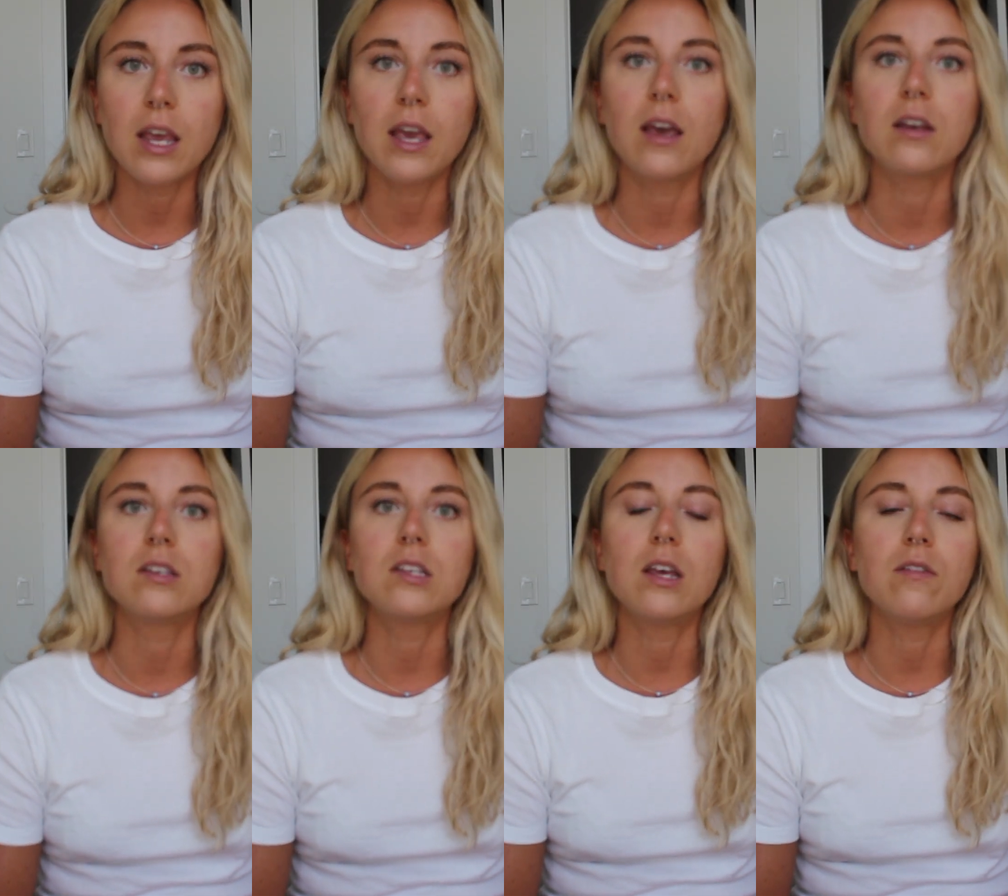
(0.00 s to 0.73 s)

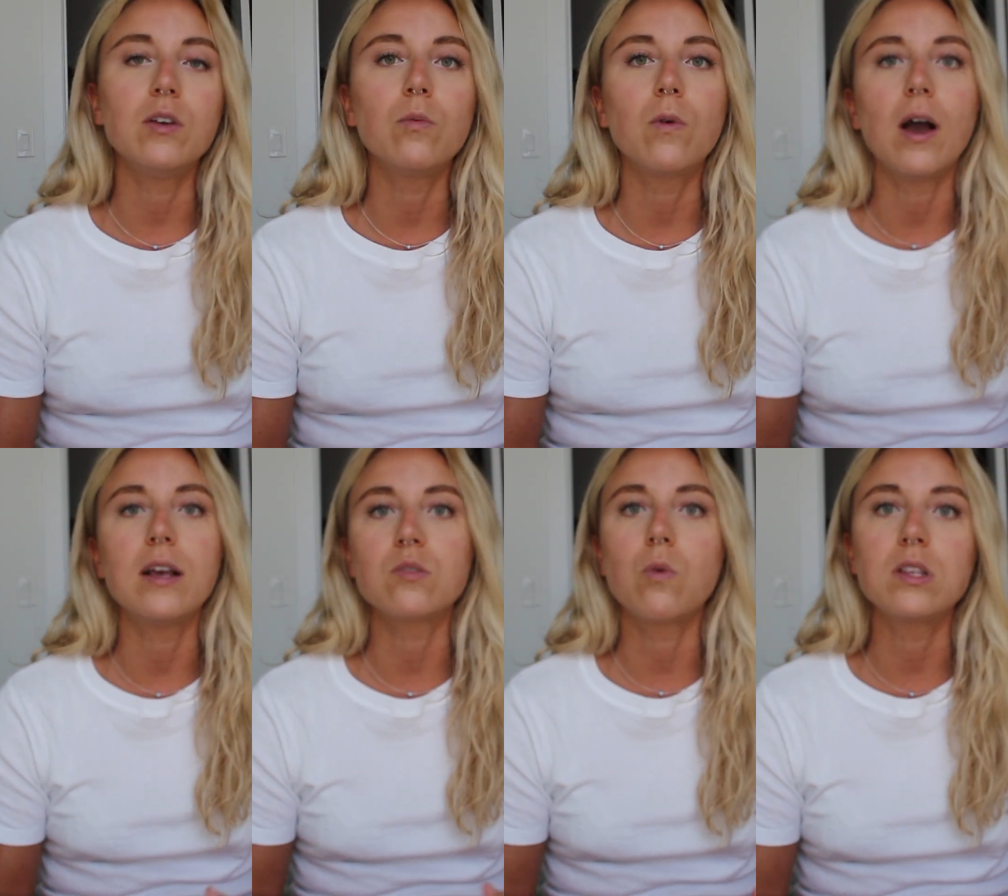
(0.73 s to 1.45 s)
And if you
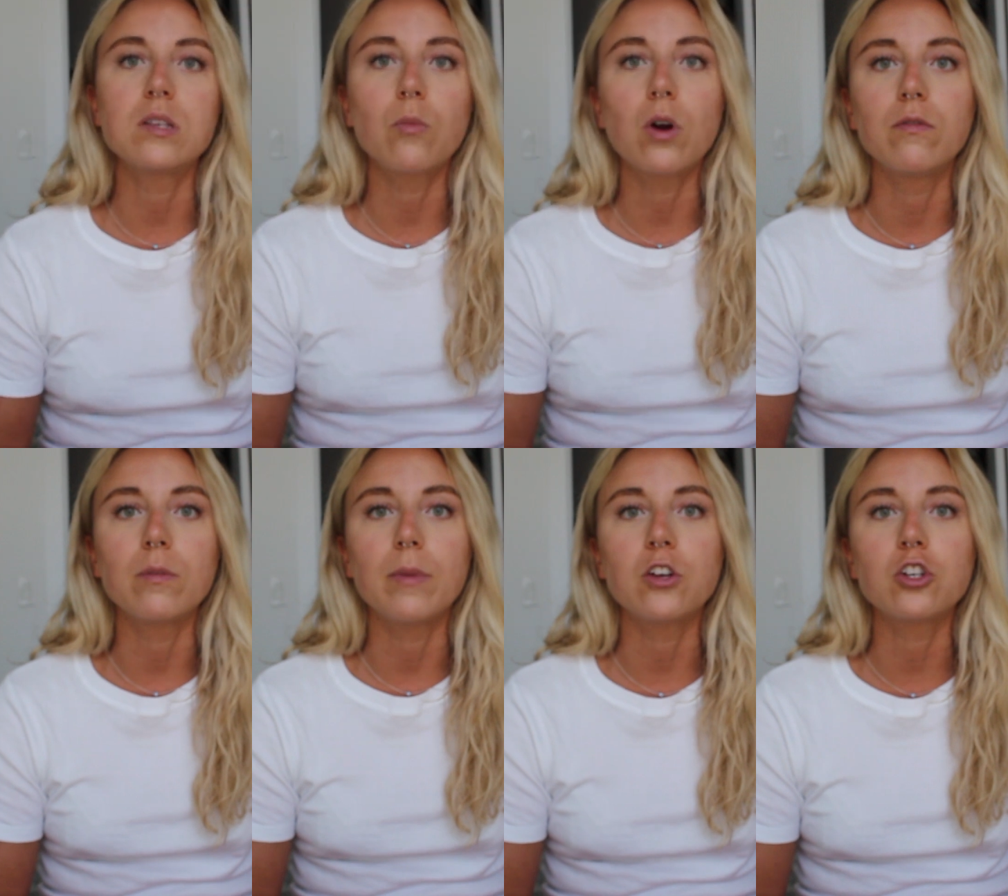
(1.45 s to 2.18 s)
guys want some more
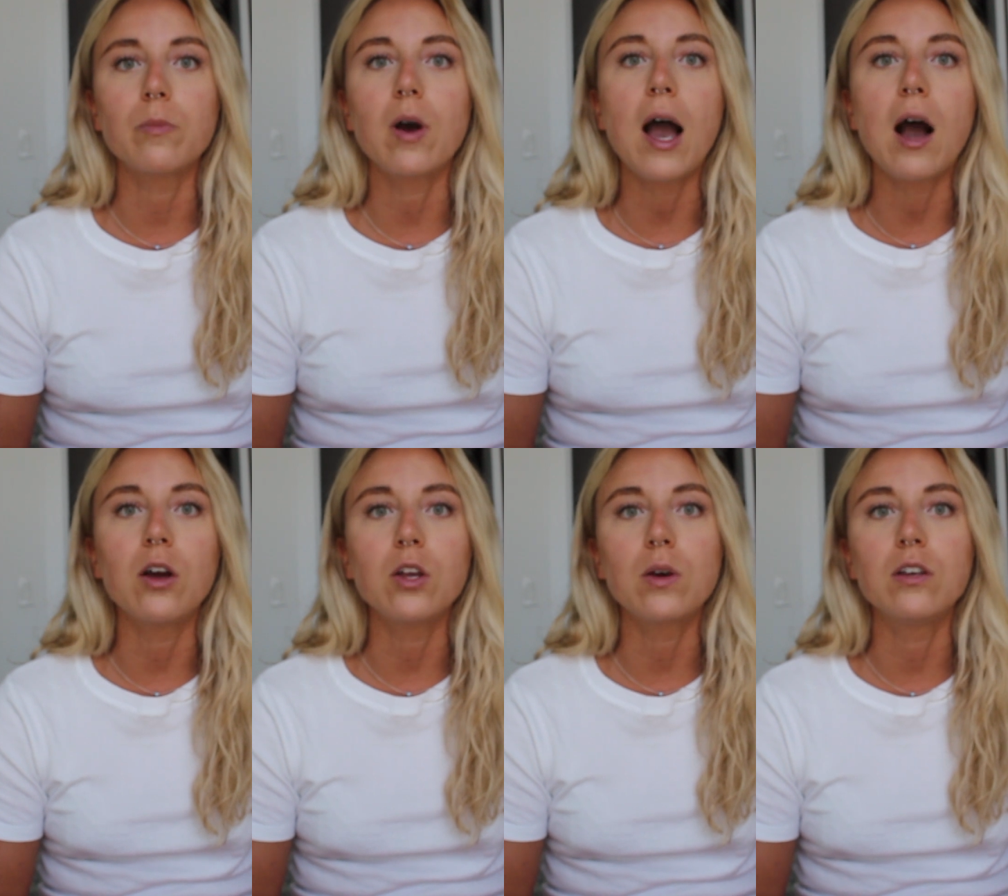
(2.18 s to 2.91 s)
information about
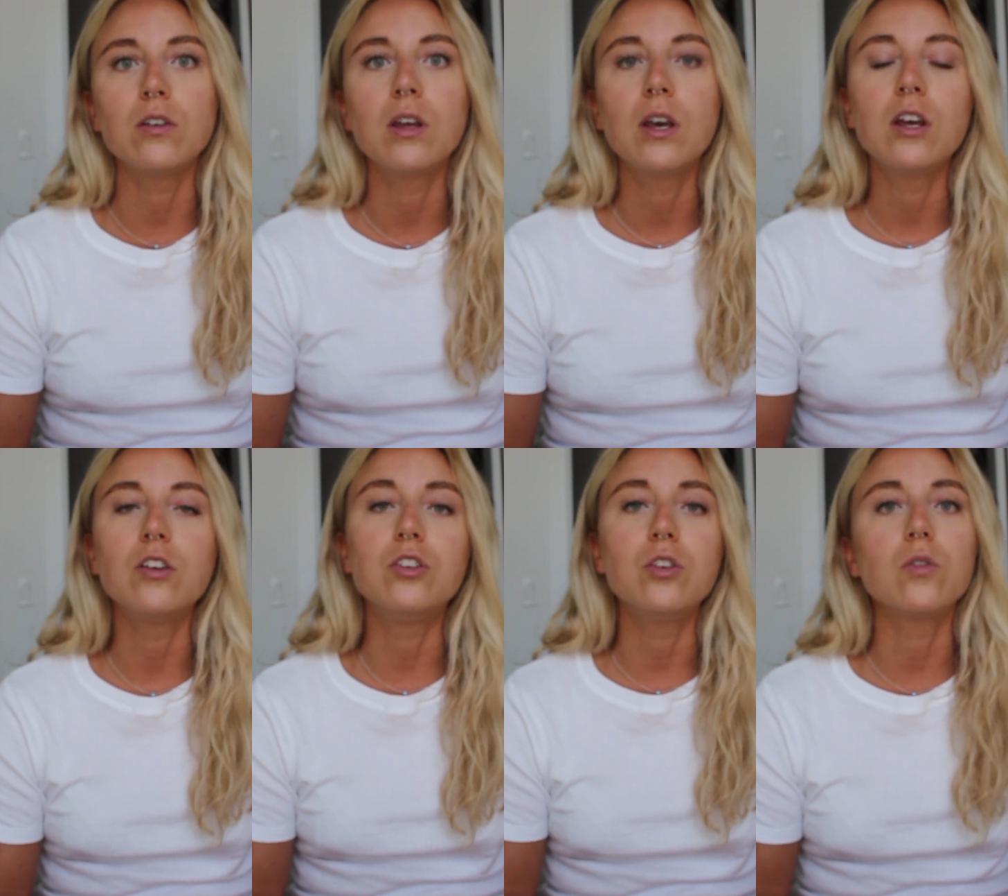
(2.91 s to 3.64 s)
how you can
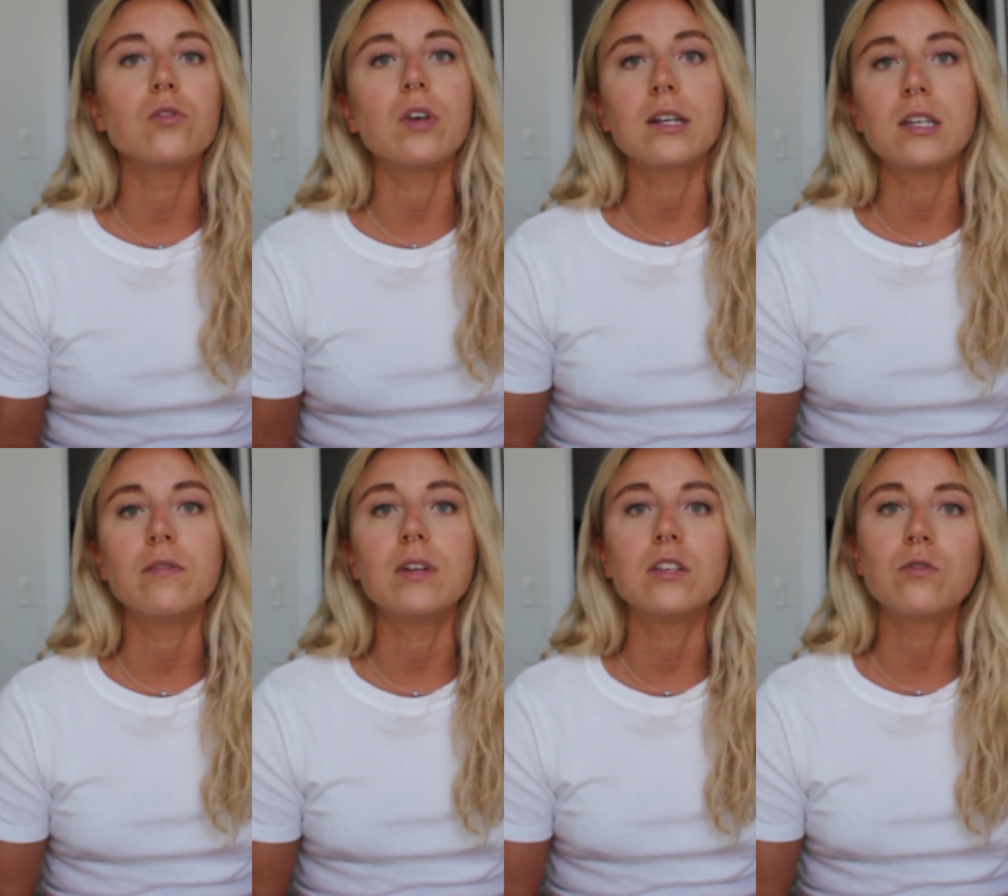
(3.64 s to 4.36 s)
do those
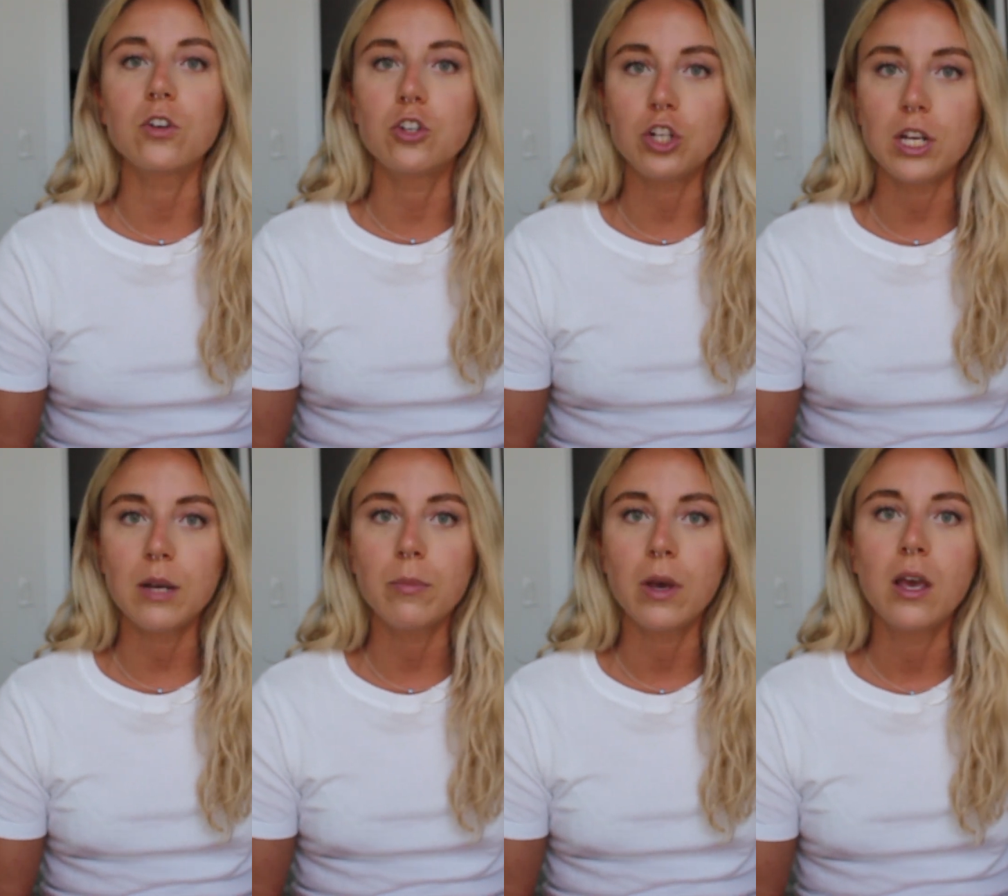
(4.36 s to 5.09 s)
activities for
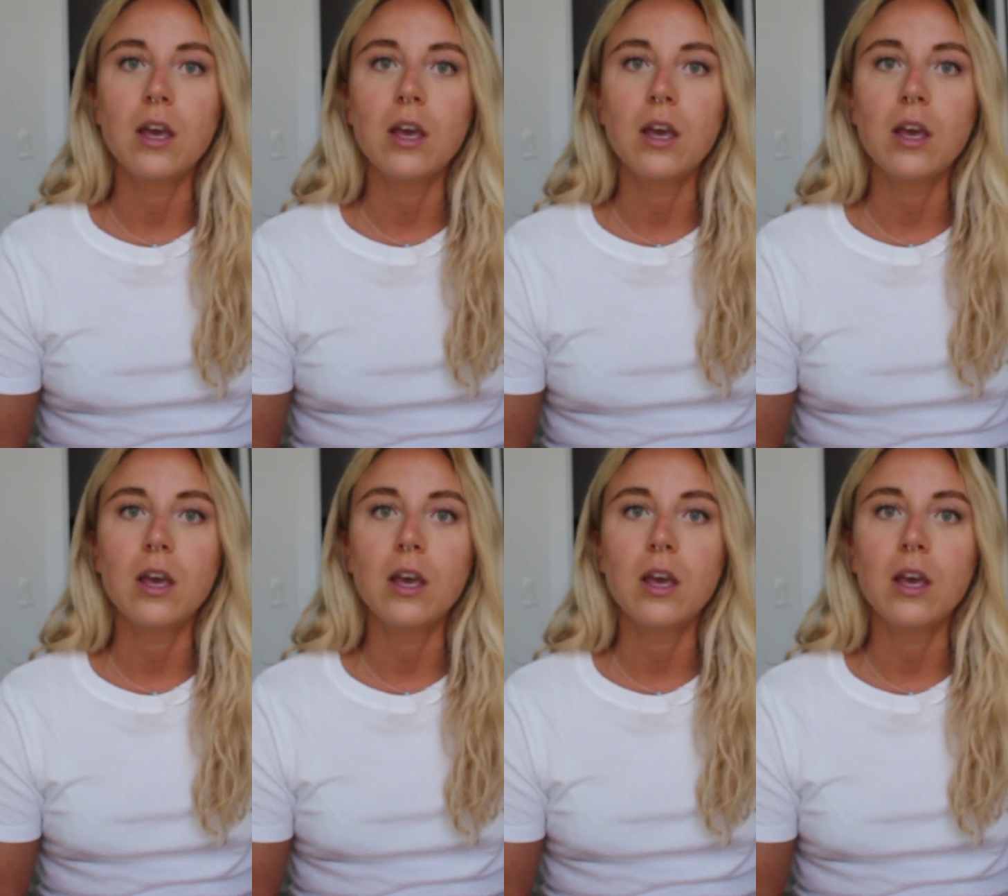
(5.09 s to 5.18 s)
cheap,